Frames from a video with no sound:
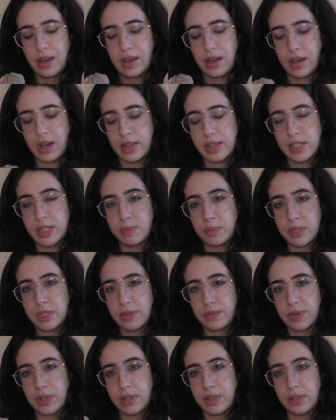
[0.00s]
I got this
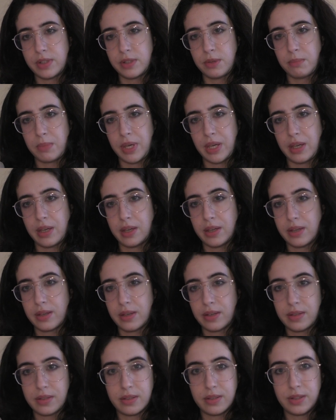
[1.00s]
specifically to make
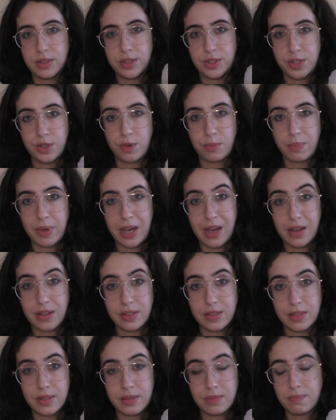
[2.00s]
tote
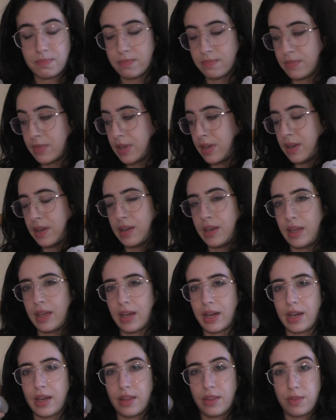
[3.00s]
bags. I
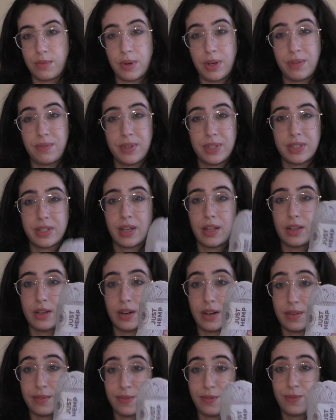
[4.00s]
got 3 of this color
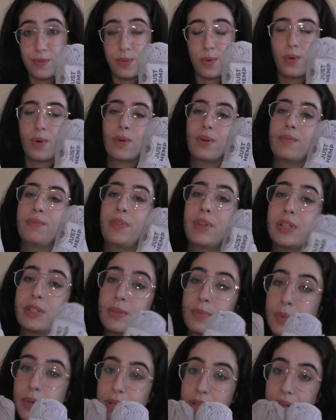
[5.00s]
and 4 of
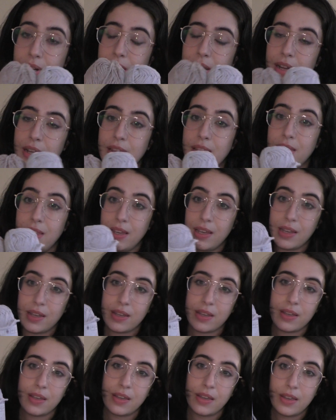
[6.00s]
this one, and I think
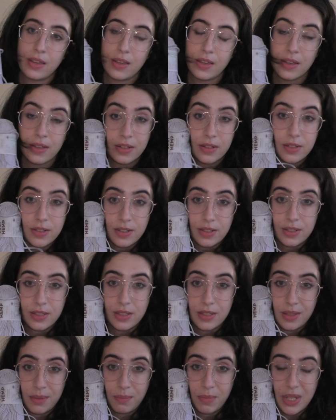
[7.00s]

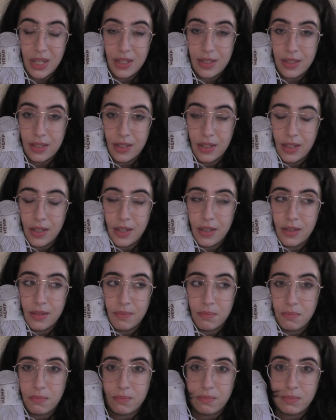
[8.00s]
just some easy
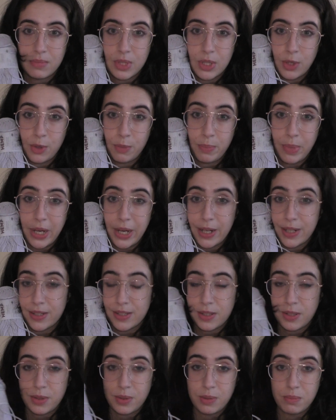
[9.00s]
tote bags
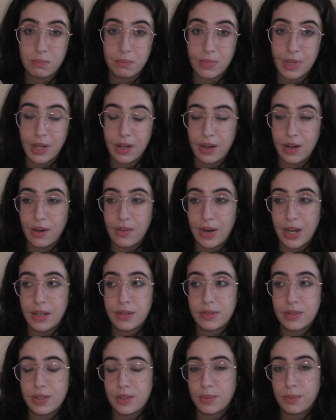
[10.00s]
to carry
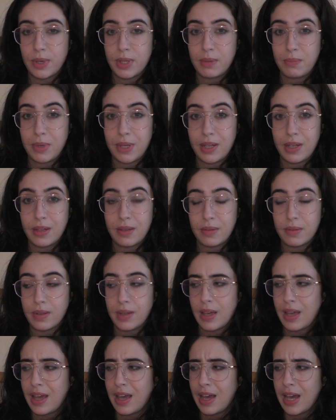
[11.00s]
around with me.
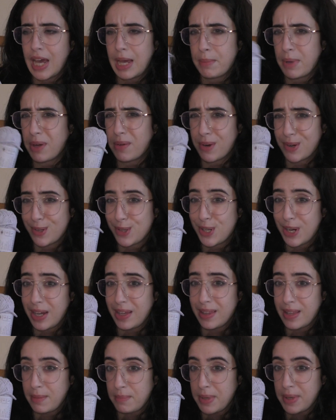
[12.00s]
I might crochet
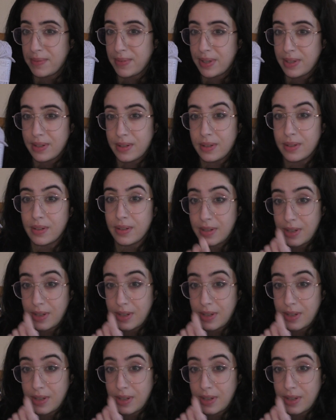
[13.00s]
them even.